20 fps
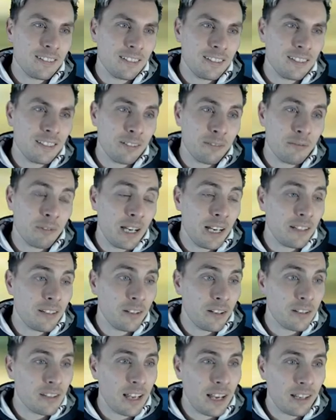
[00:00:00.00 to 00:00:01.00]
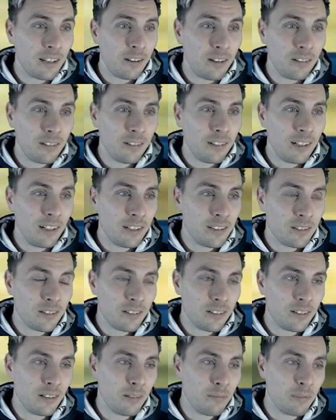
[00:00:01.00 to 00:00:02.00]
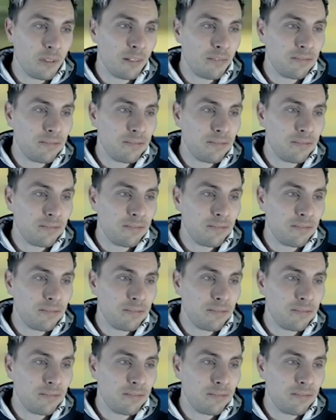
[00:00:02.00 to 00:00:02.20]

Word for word: The raid does hang on. It's going to be